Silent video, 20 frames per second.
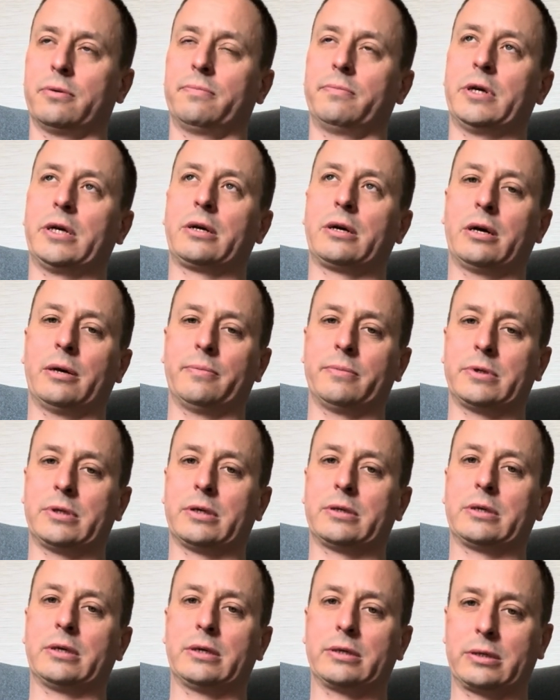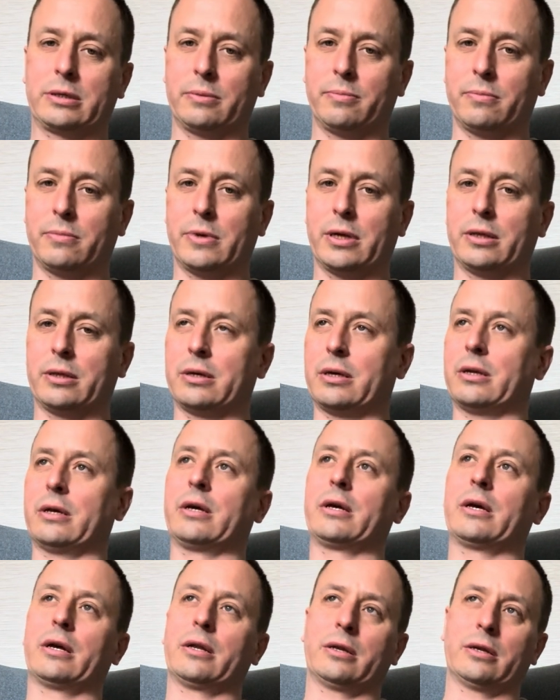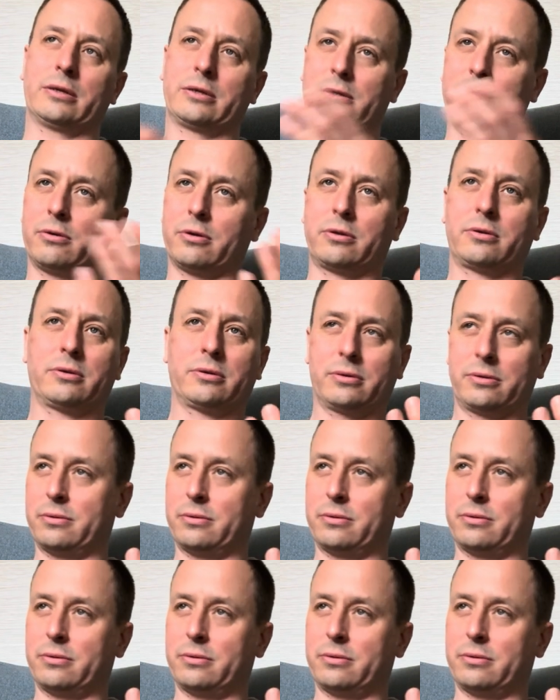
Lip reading: becomes a system, and then again it's not,